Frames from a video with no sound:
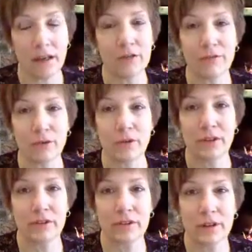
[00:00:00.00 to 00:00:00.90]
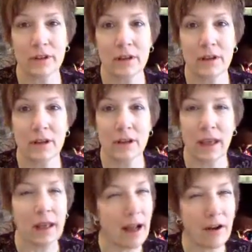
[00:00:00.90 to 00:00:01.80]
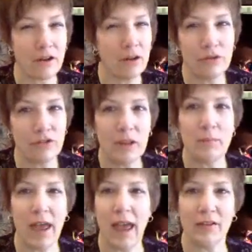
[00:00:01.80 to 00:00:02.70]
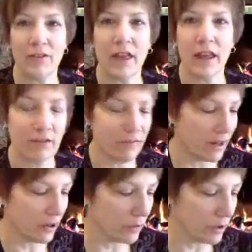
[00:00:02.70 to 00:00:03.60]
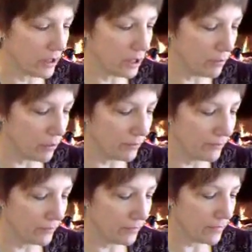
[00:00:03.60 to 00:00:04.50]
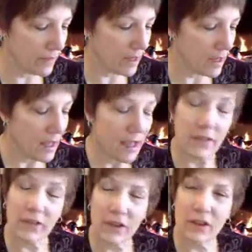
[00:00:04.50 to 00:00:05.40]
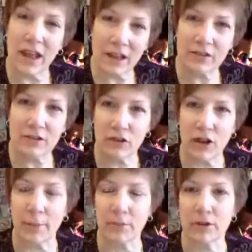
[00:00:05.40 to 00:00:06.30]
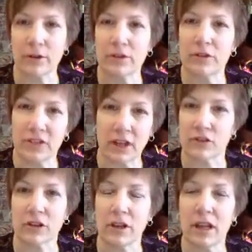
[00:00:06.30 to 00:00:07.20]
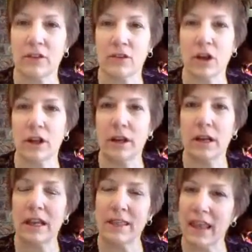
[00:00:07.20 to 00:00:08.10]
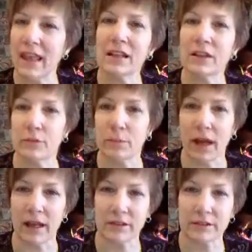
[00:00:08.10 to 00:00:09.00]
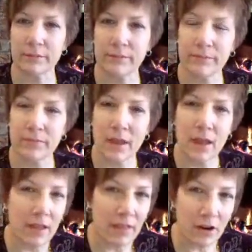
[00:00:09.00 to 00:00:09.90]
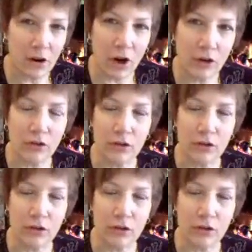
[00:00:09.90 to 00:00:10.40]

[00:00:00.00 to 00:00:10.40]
influence, and how can you see past that and find the real Hebrew? Then the next section is on the English bias. There are